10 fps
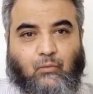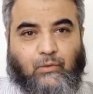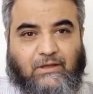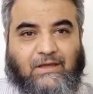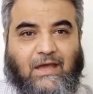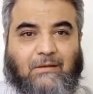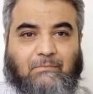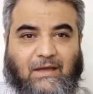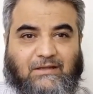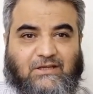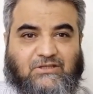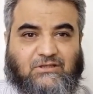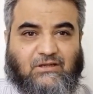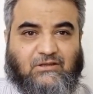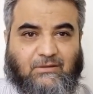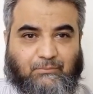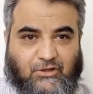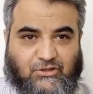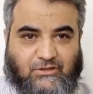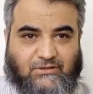we can manage the
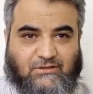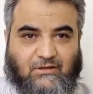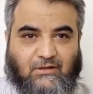patients.